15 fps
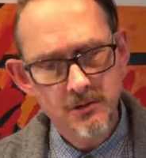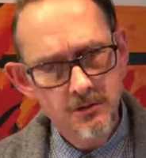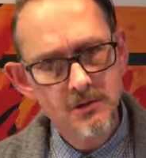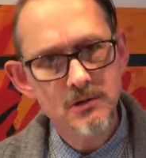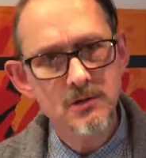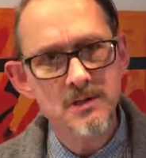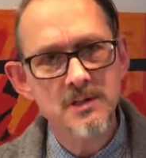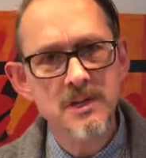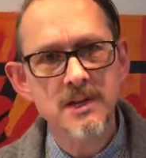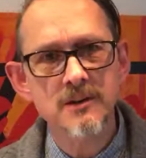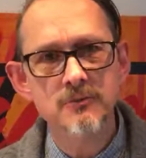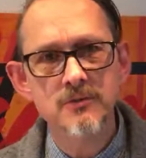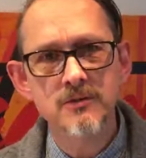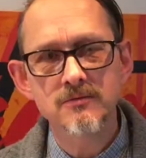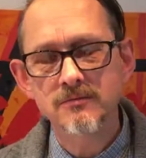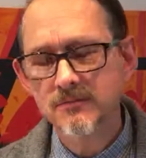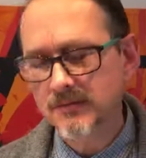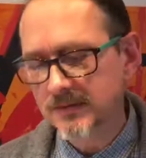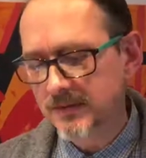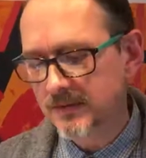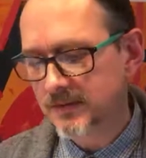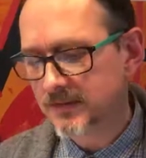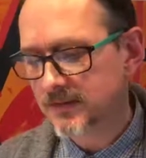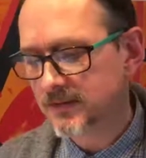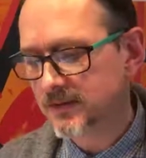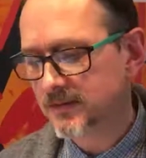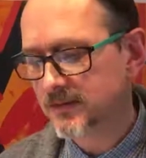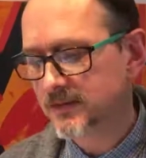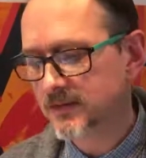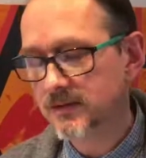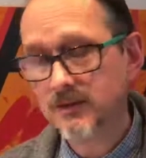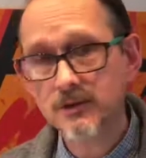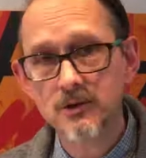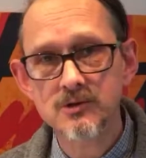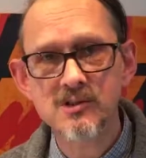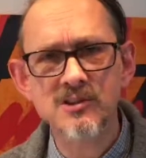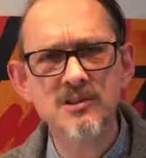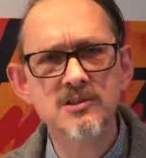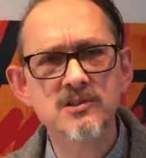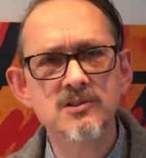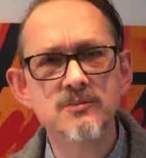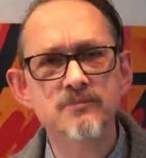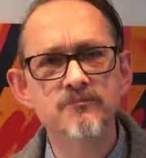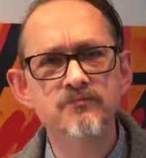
Dudley Town. It goes like this.